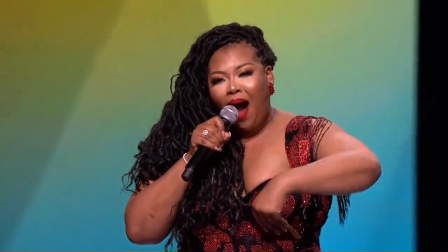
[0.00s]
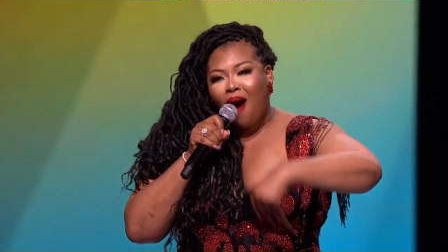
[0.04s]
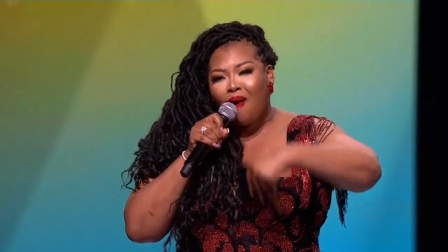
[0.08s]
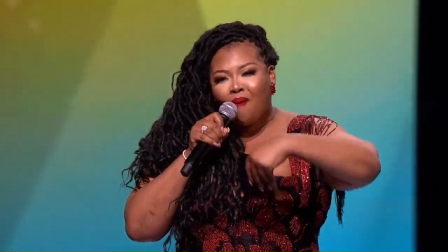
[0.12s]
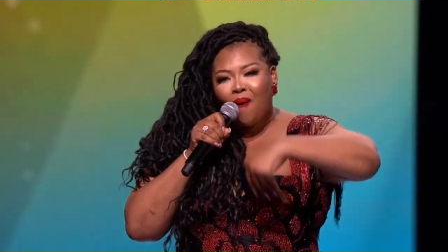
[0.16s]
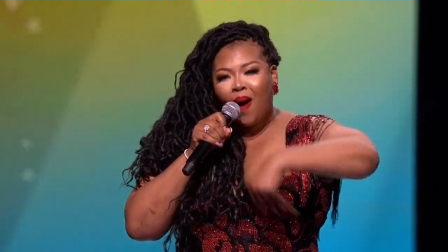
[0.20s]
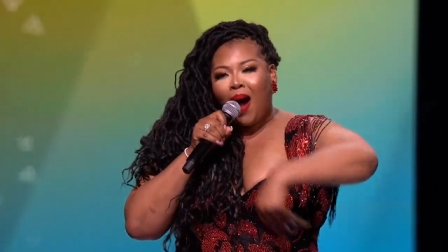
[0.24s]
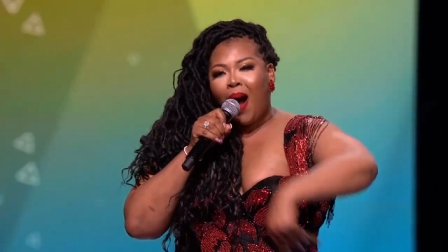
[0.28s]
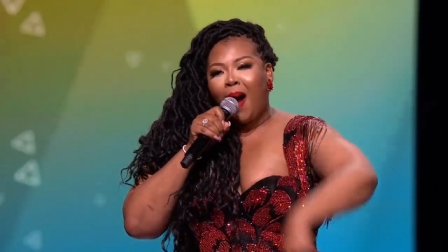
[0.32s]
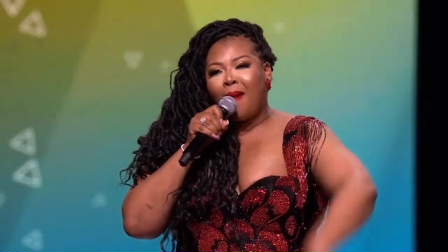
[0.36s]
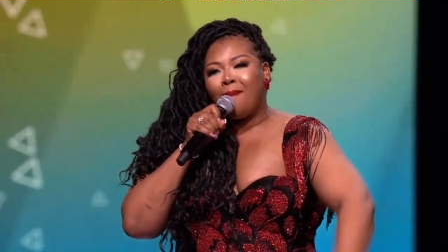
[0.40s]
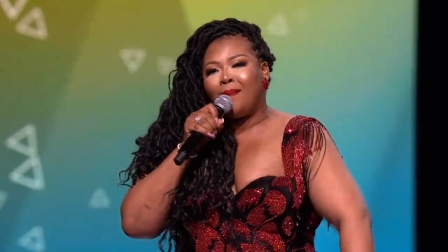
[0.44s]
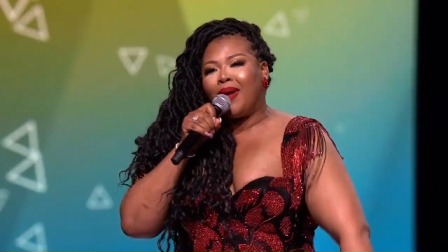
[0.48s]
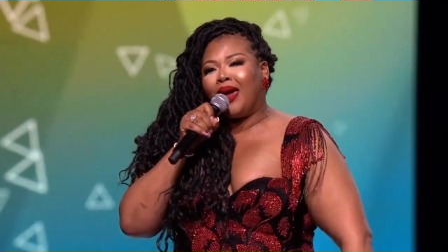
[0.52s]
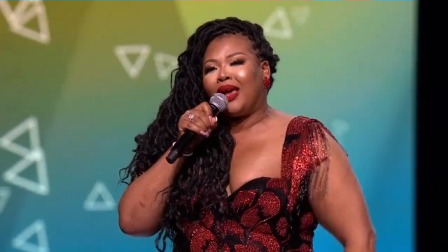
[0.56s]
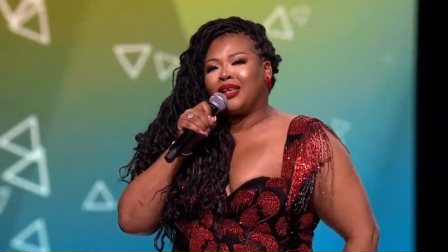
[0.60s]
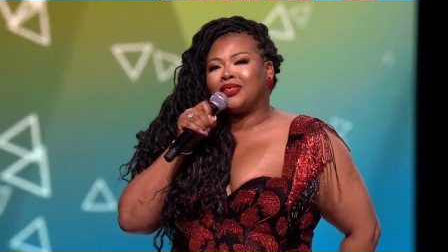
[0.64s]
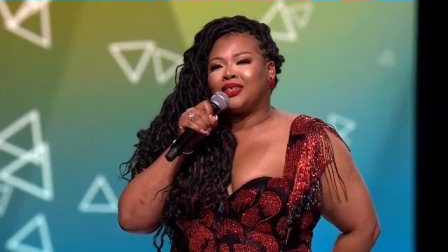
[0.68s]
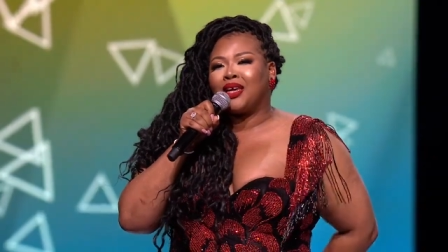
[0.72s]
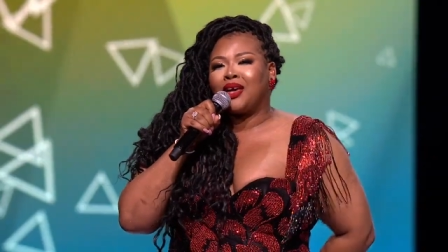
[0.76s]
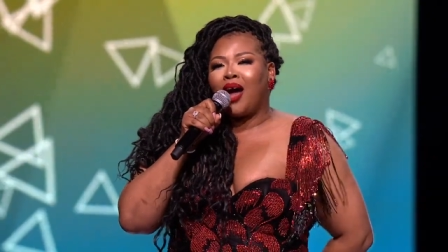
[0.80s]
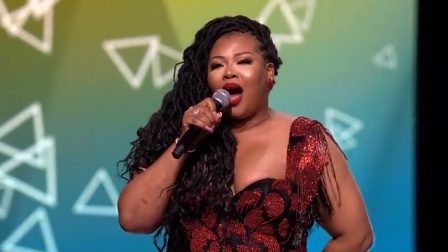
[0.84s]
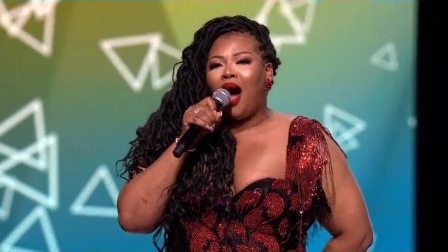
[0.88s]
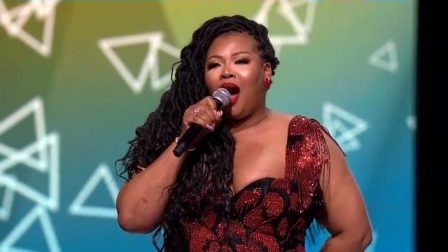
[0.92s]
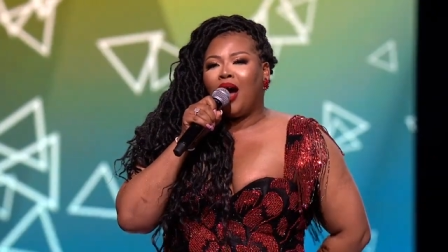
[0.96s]
our
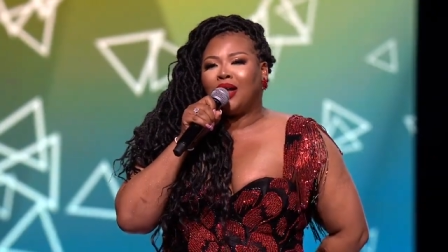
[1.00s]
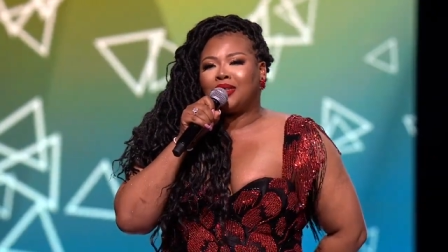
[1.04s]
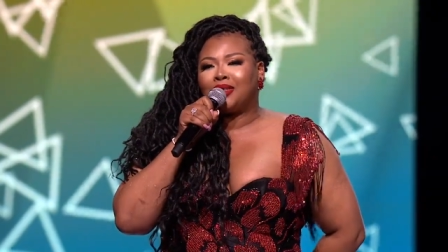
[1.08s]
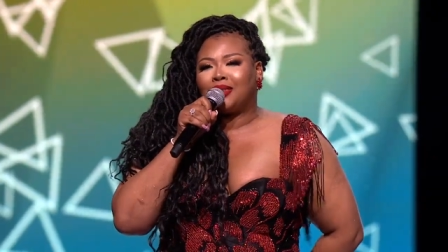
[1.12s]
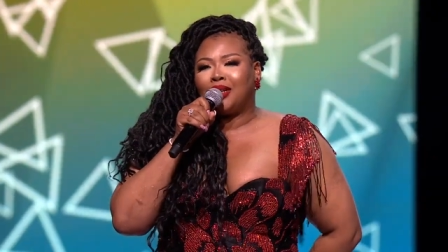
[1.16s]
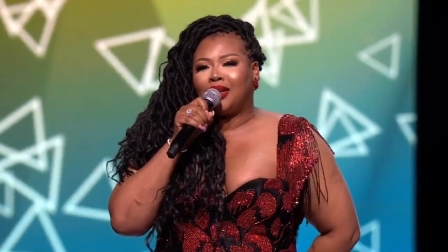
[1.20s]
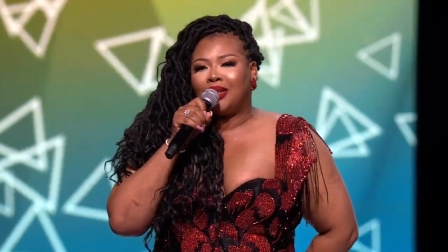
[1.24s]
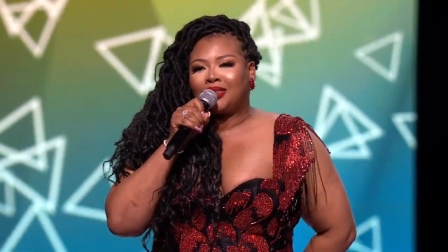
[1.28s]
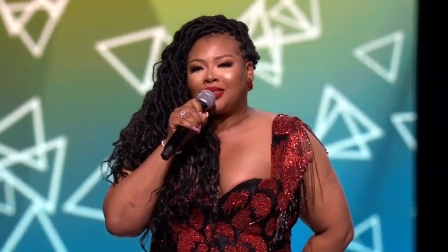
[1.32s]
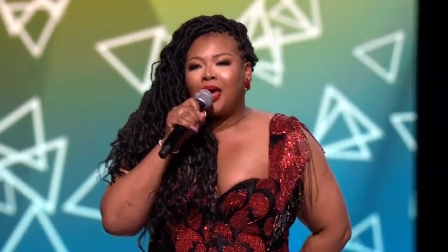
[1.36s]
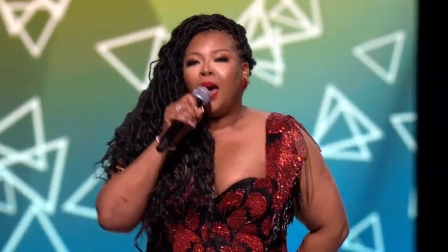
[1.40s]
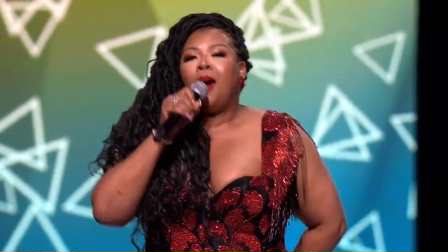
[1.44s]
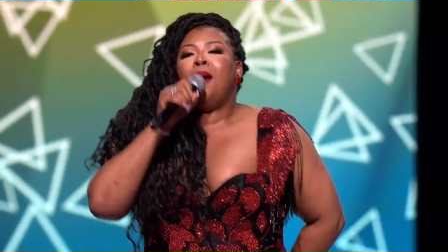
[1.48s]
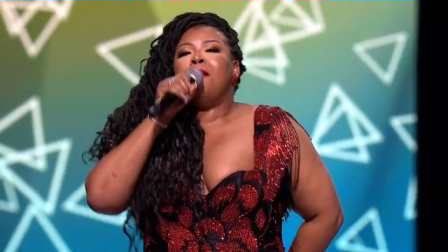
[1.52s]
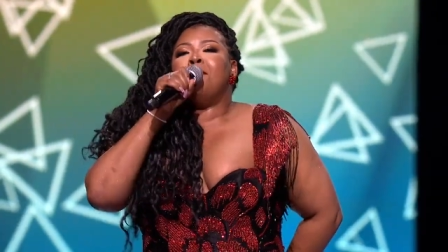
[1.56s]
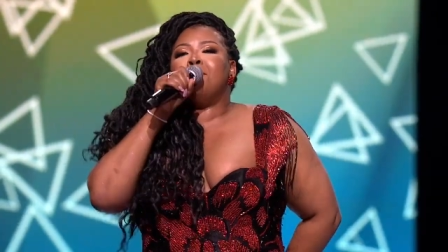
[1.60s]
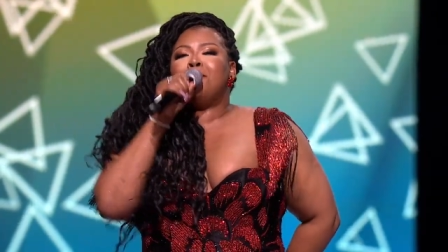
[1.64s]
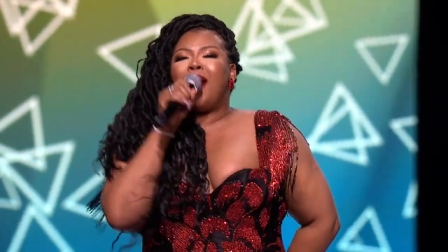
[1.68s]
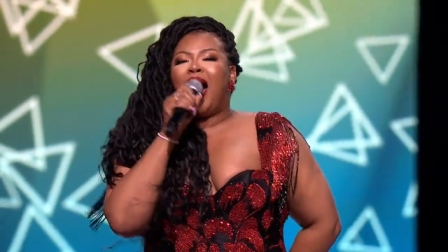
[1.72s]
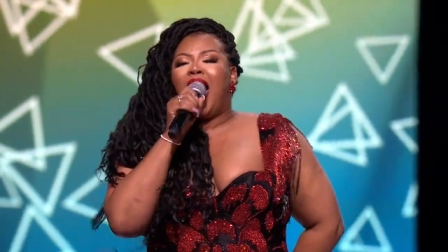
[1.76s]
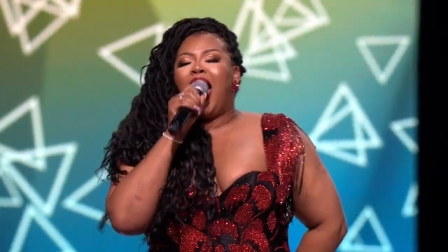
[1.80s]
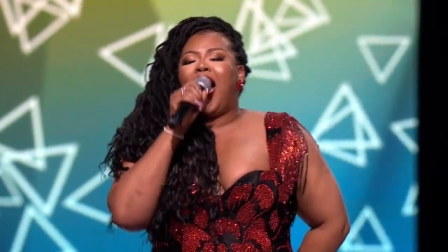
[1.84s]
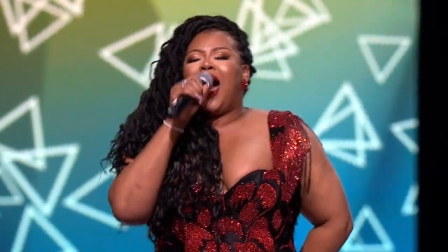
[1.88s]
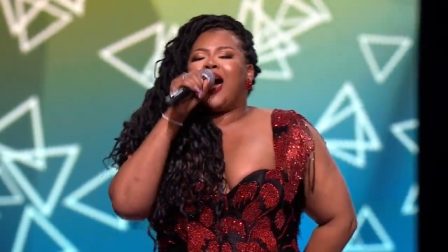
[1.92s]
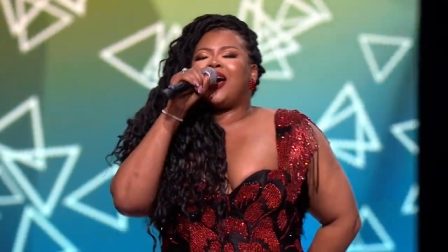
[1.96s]
amazing artists,
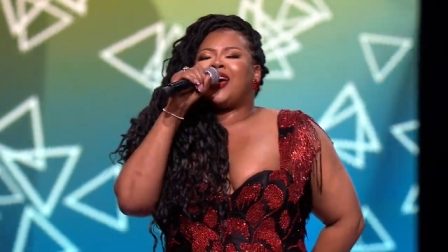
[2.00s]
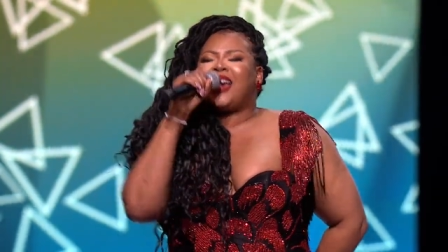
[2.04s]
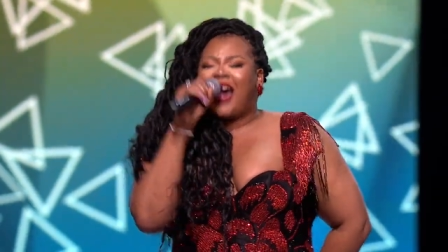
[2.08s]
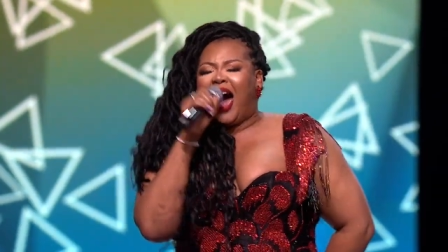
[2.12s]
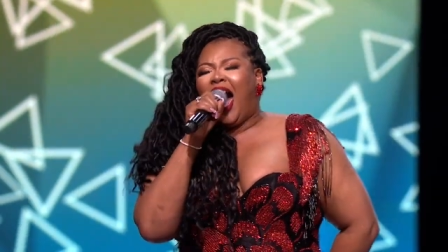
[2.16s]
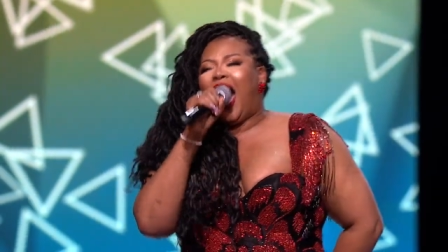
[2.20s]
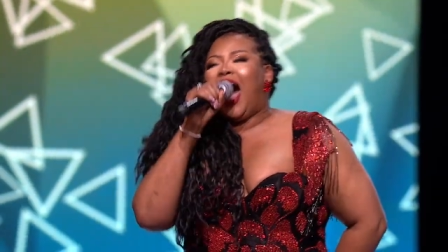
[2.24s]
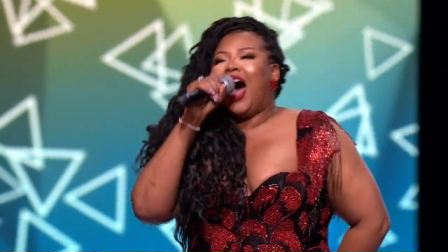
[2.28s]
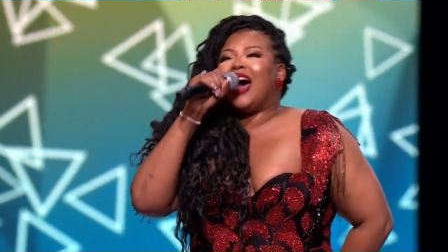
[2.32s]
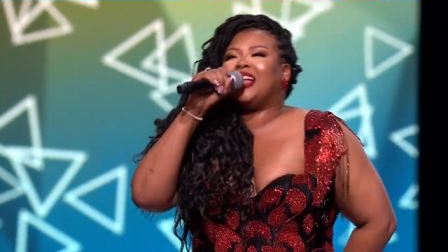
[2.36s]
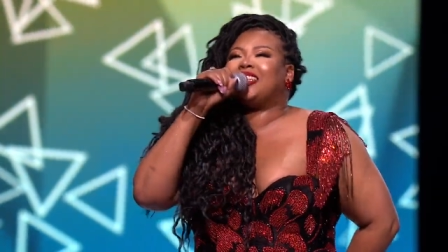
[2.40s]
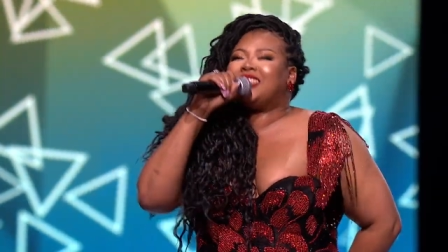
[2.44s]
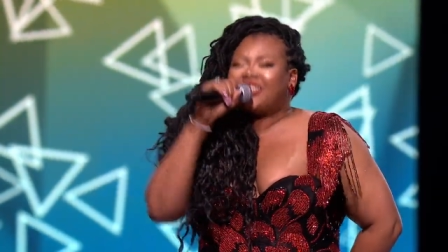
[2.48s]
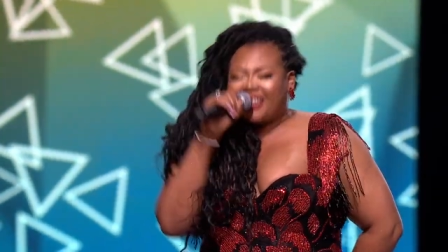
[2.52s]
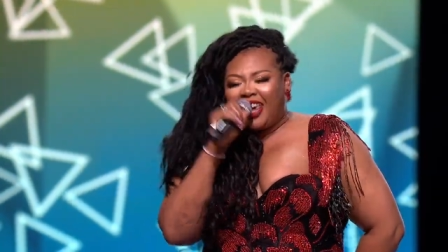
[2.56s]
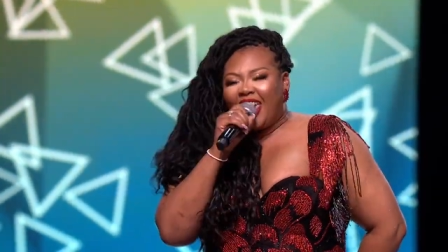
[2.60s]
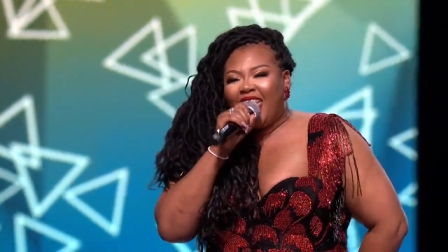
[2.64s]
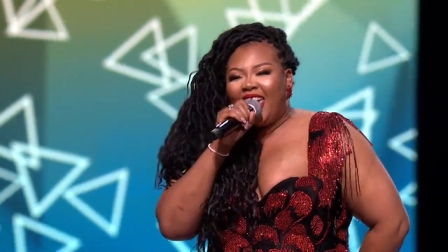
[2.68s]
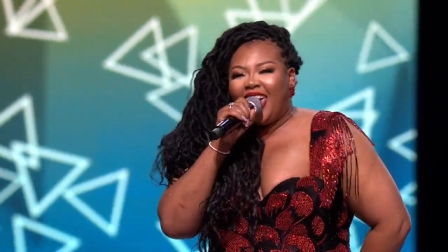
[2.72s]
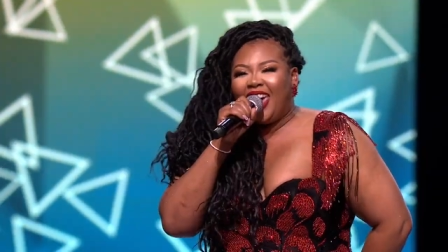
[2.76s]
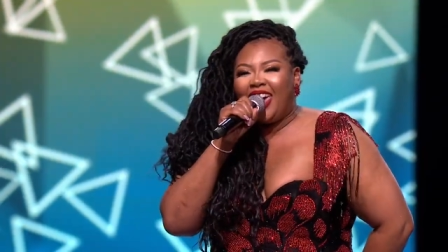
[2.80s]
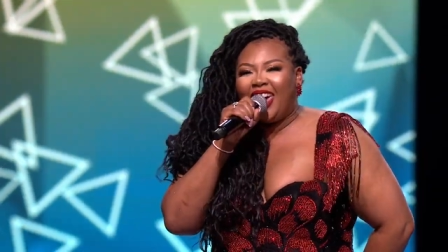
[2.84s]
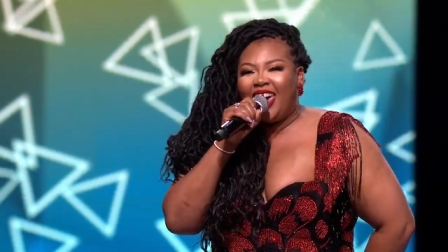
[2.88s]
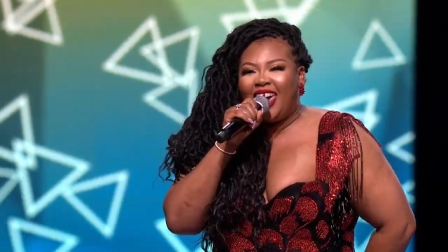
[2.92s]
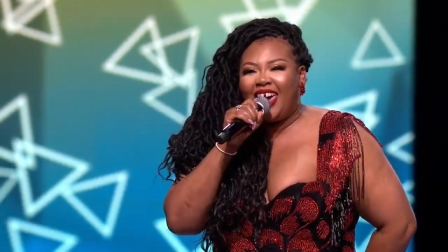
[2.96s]

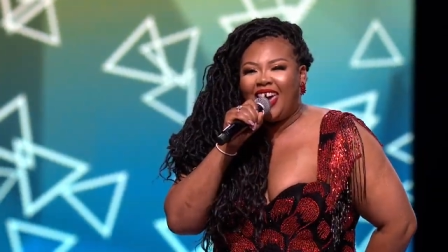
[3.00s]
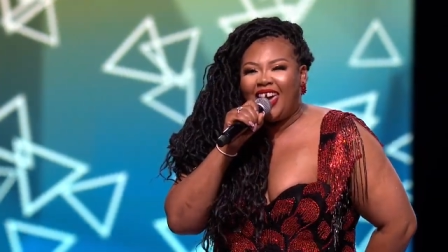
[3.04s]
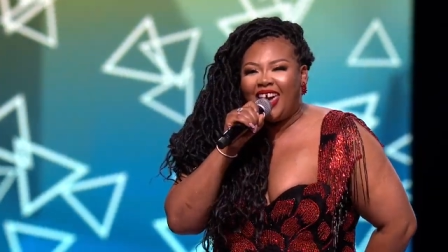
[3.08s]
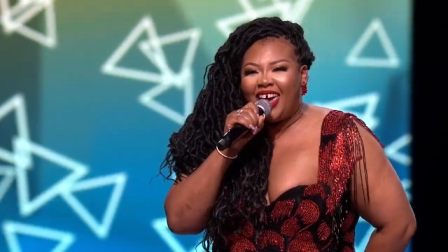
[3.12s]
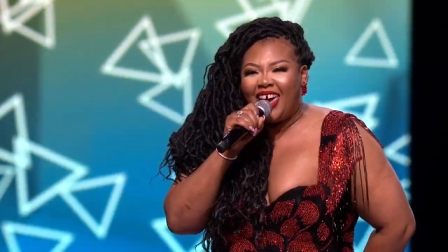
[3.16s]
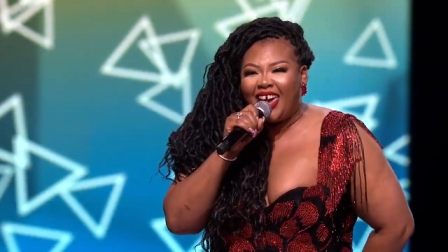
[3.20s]
Makhadzi!